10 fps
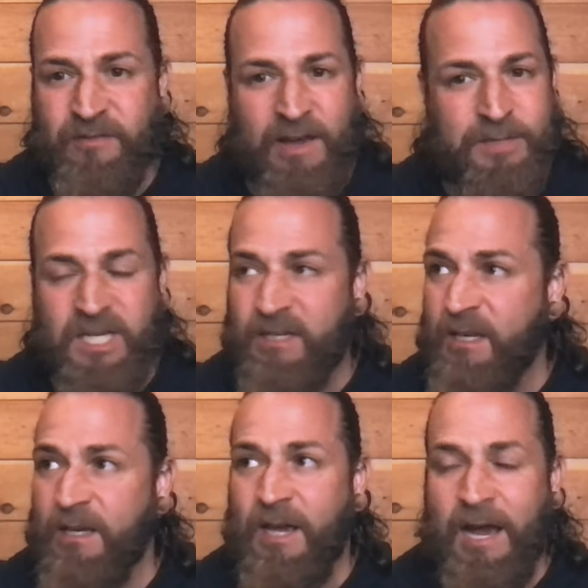I mean,
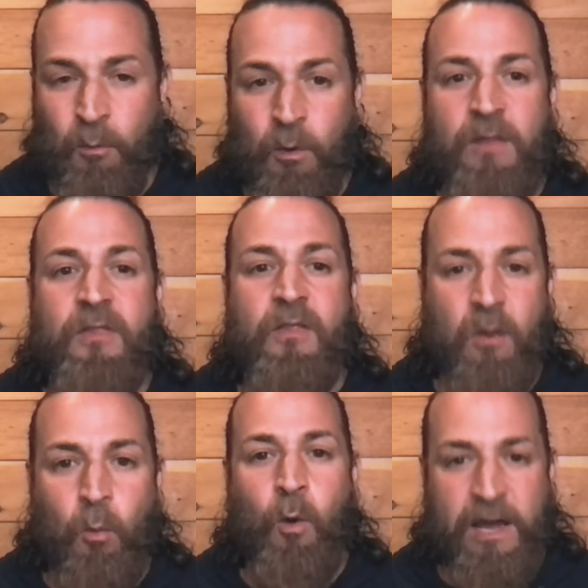right. I won the
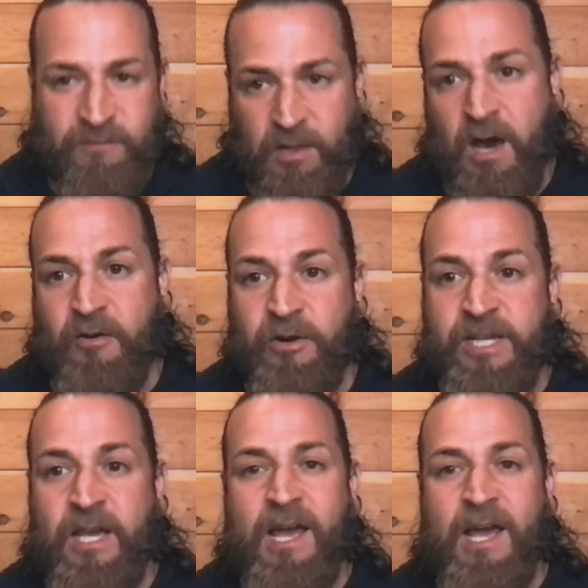wife lottery.